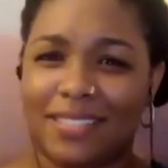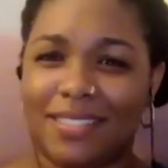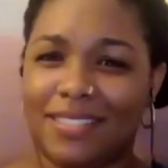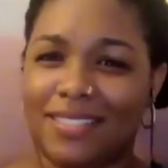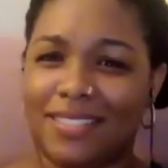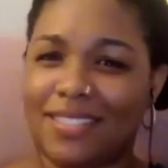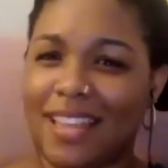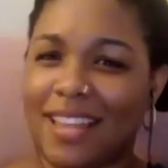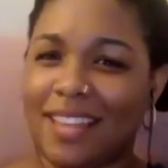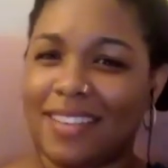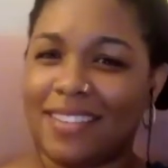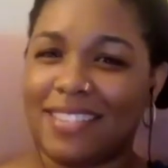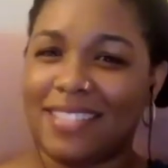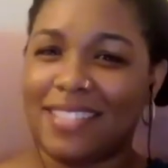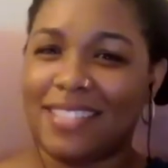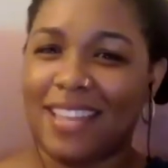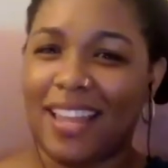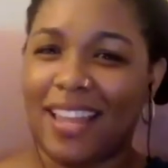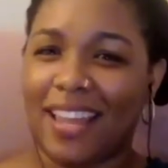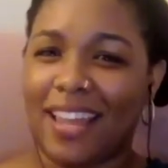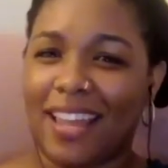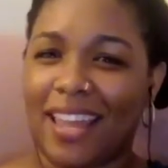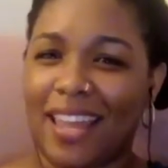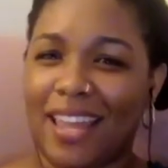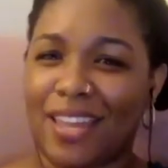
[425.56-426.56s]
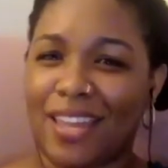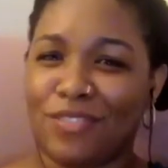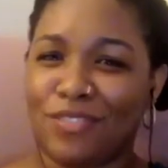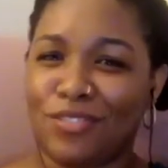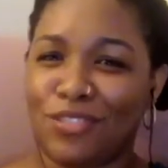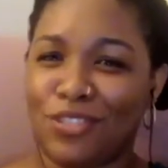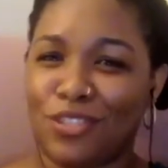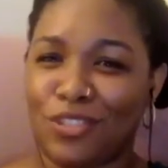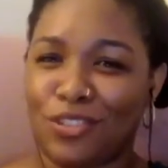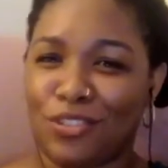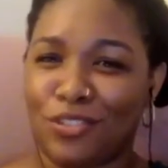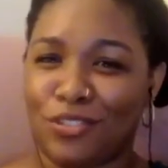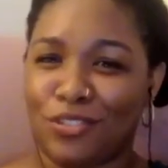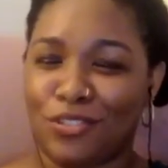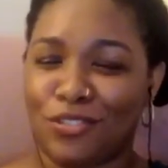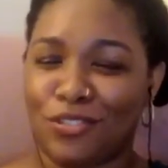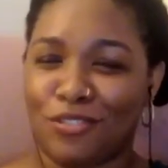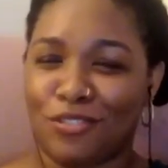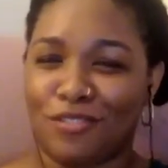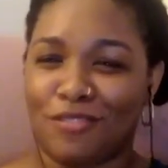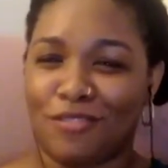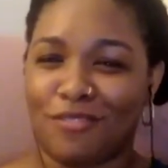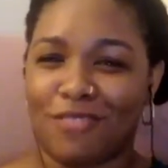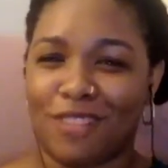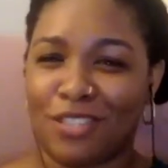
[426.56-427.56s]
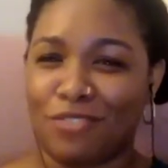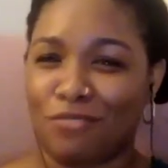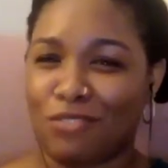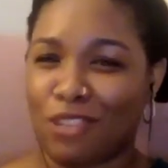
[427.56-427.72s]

sensing into what's